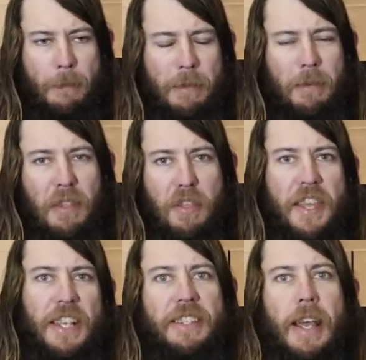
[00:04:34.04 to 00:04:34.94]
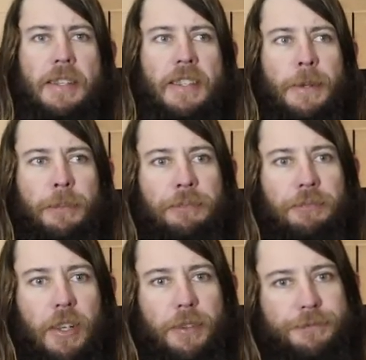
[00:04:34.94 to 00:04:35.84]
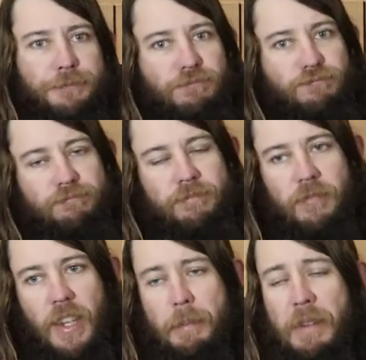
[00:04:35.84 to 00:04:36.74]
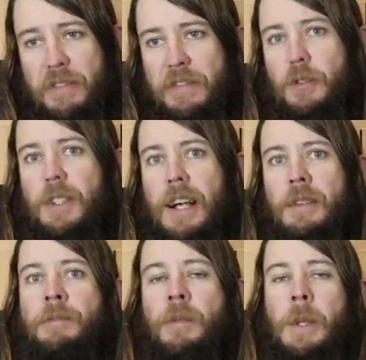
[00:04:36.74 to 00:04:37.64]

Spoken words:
Maybe a bit thicker tasting, a bit fuller,